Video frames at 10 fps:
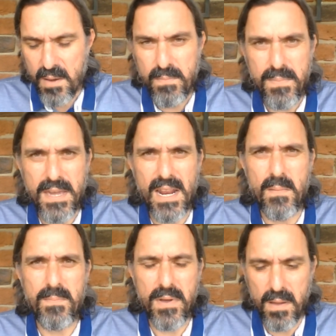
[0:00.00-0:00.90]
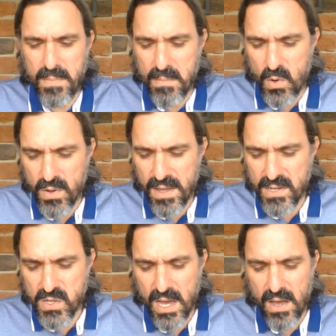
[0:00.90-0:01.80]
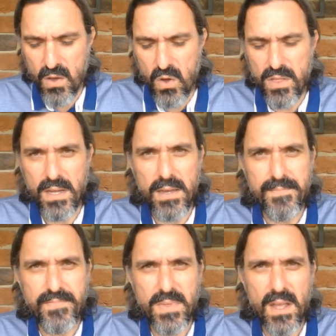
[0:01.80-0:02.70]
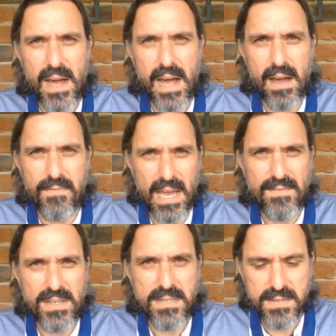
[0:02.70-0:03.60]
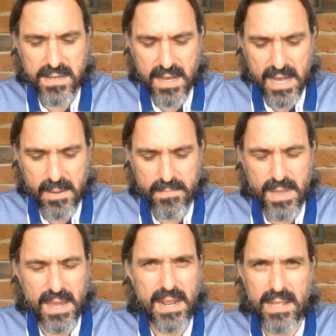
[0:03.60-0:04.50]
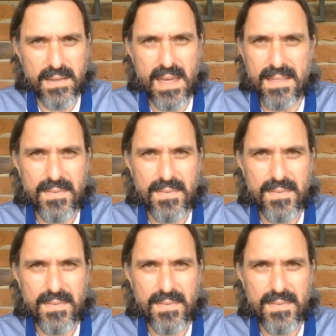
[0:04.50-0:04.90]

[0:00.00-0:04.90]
picking up a bit more in those earthy flavours, and any of that